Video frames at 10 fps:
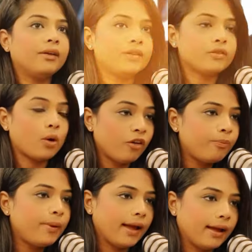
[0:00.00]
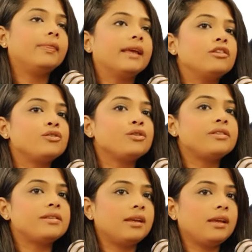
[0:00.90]
If it's off plan, they should
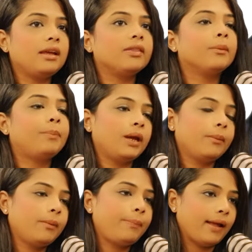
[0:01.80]
see the payment